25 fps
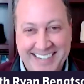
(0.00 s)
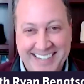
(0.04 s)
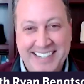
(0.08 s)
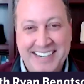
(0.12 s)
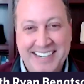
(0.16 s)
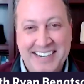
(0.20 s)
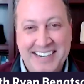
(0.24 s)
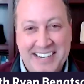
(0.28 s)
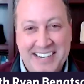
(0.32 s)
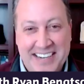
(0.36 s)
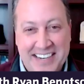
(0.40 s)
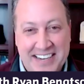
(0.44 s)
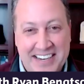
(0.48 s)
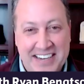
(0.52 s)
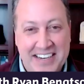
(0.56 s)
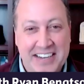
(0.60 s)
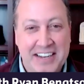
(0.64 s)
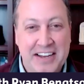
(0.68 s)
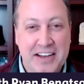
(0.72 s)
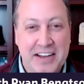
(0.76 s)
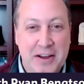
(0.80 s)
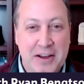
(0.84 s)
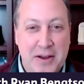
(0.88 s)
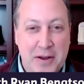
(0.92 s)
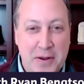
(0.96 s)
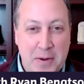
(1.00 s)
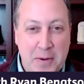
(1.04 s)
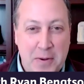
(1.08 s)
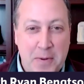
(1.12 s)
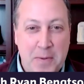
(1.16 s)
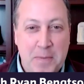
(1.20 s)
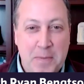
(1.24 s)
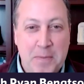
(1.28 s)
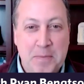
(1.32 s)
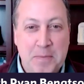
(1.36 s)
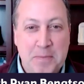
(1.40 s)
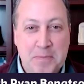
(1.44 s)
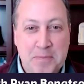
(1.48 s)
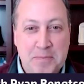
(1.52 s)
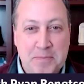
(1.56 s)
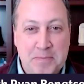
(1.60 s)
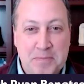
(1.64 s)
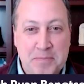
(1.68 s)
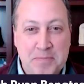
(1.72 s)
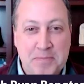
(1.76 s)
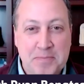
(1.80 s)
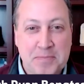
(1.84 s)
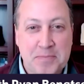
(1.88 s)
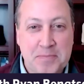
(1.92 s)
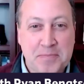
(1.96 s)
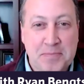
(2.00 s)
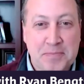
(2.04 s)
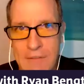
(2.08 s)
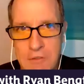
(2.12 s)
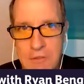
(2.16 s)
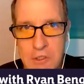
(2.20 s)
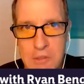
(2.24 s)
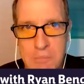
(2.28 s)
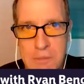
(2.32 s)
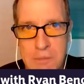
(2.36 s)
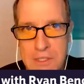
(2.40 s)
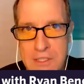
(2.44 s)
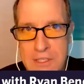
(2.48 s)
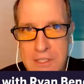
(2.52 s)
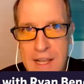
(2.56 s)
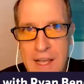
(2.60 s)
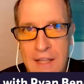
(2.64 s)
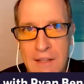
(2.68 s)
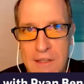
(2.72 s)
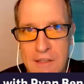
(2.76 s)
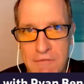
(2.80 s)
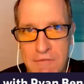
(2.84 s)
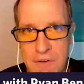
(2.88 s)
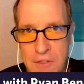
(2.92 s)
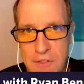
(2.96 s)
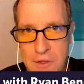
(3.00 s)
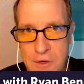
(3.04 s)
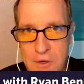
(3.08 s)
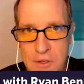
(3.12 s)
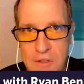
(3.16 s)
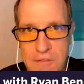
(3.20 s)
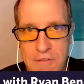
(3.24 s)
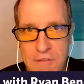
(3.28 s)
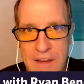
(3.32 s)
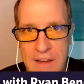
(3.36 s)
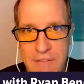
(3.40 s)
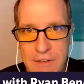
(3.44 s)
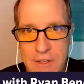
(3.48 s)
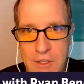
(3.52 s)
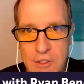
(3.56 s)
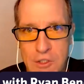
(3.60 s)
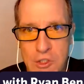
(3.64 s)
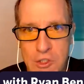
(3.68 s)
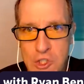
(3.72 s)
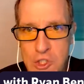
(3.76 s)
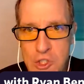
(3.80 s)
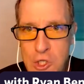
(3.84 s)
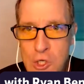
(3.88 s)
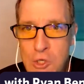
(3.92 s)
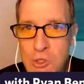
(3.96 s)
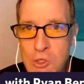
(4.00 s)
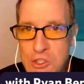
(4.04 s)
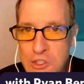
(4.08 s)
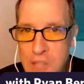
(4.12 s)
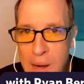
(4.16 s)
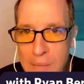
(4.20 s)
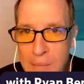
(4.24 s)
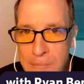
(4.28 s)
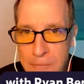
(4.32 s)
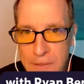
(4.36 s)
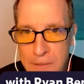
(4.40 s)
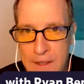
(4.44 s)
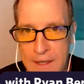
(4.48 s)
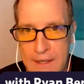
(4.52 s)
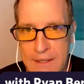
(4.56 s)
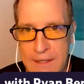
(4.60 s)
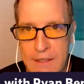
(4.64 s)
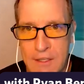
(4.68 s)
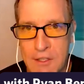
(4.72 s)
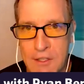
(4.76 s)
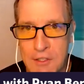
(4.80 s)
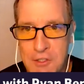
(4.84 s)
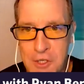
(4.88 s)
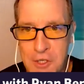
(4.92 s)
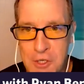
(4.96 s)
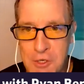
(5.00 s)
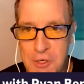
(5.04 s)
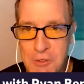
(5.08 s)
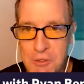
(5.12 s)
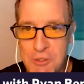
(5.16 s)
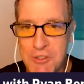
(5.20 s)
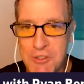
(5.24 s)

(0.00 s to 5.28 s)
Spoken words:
you're much more effective than my solution where I've just been yelling for 35 years, do something.